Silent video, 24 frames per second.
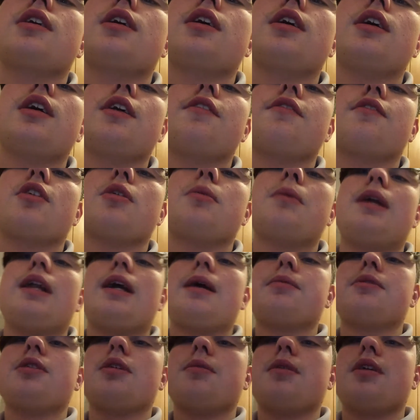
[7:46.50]
I haven't got my
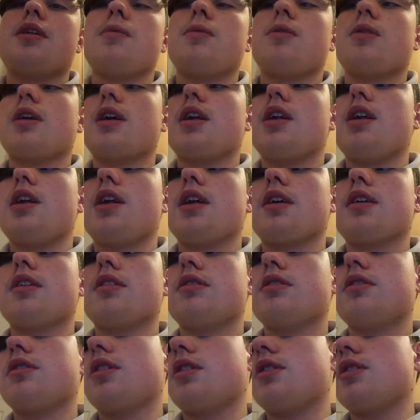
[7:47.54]
laptop anymore, kind of like
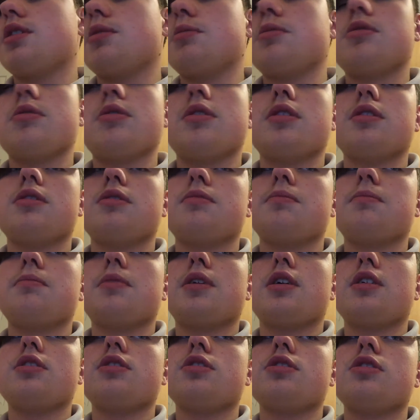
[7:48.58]
done something to it,
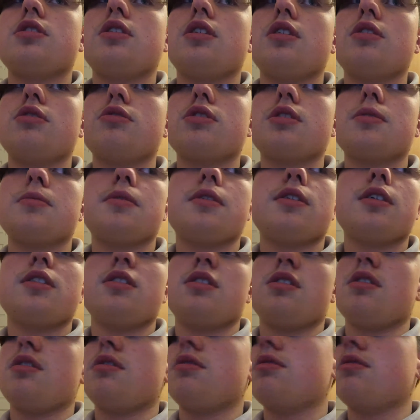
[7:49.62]
punched it or something, I don't